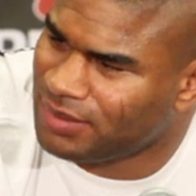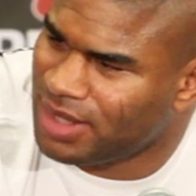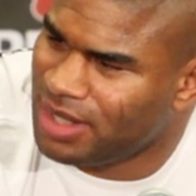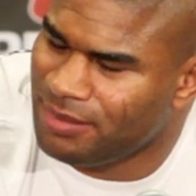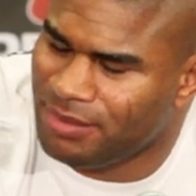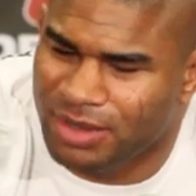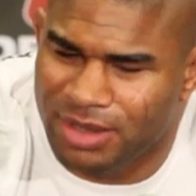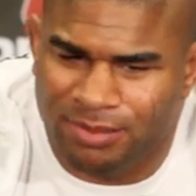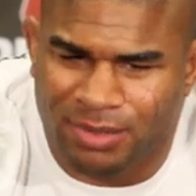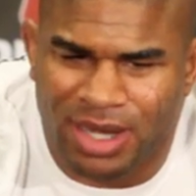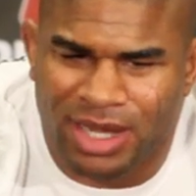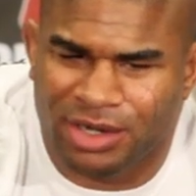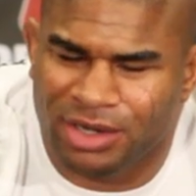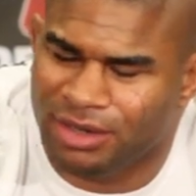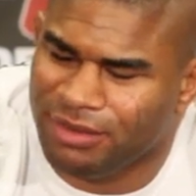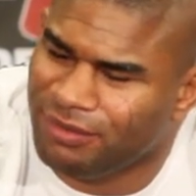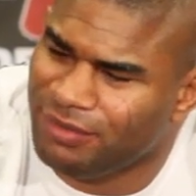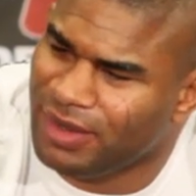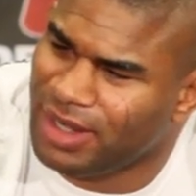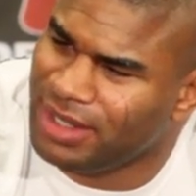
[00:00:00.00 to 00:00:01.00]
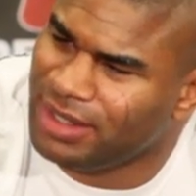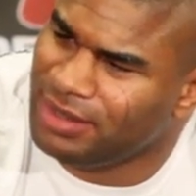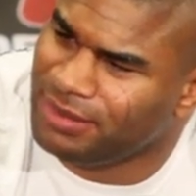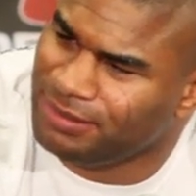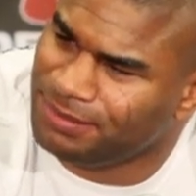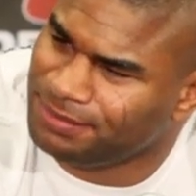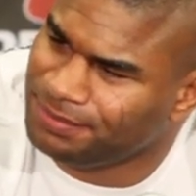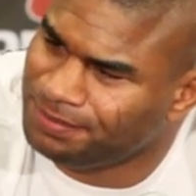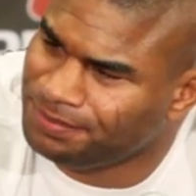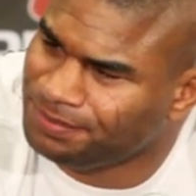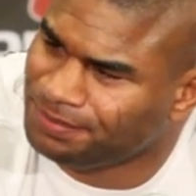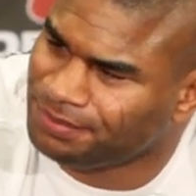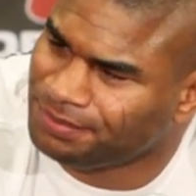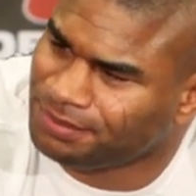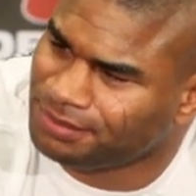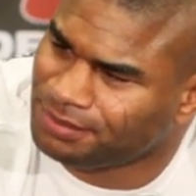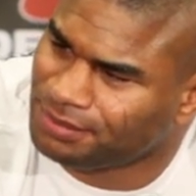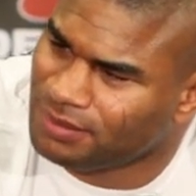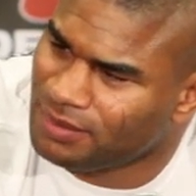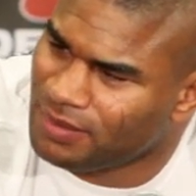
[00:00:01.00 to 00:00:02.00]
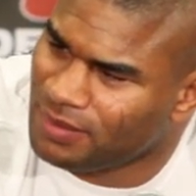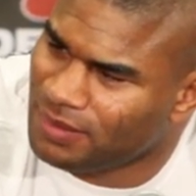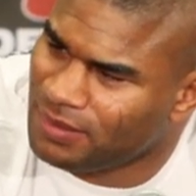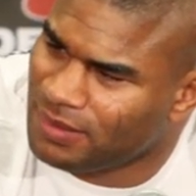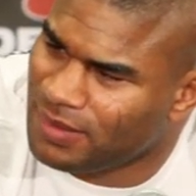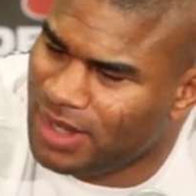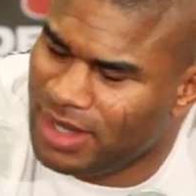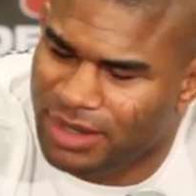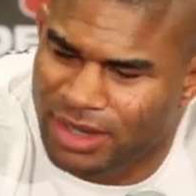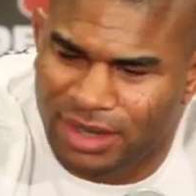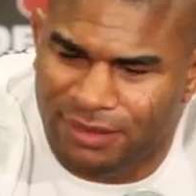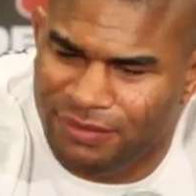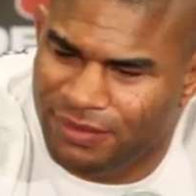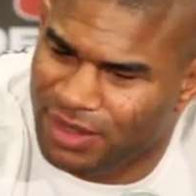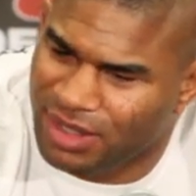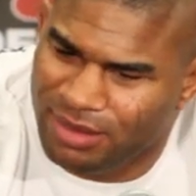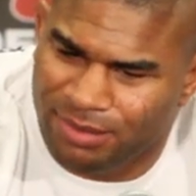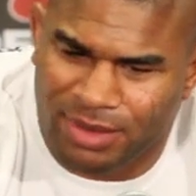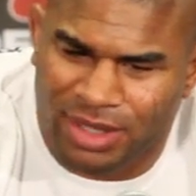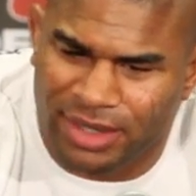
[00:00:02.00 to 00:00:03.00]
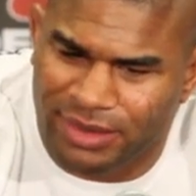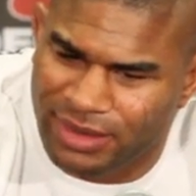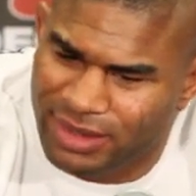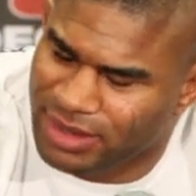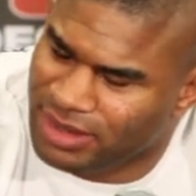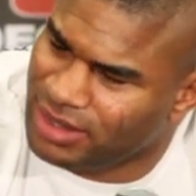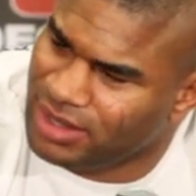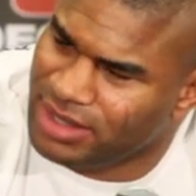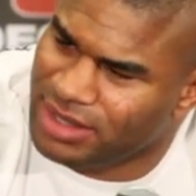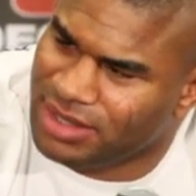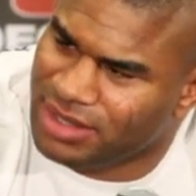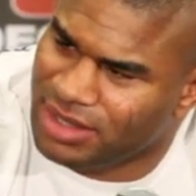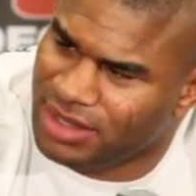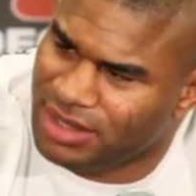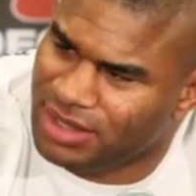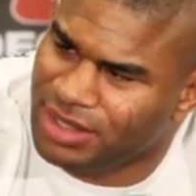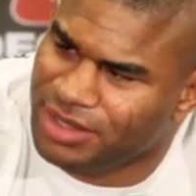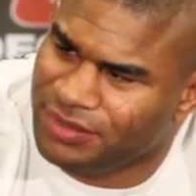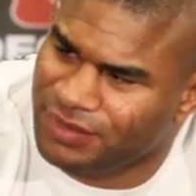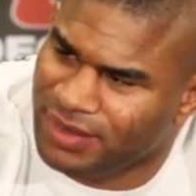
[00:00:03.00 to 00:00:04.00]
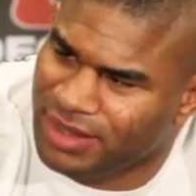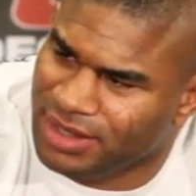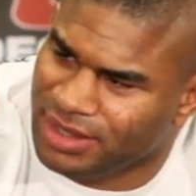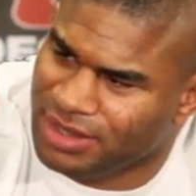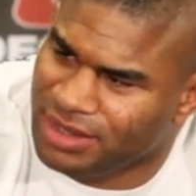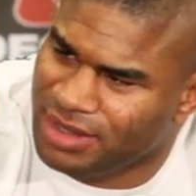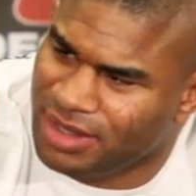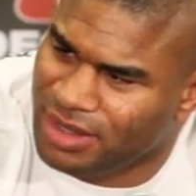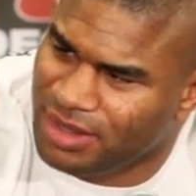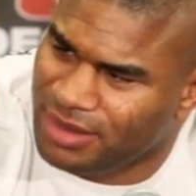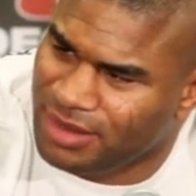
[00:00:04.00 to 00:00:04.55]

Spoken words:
keeping the mind on the fight, and not think about these things.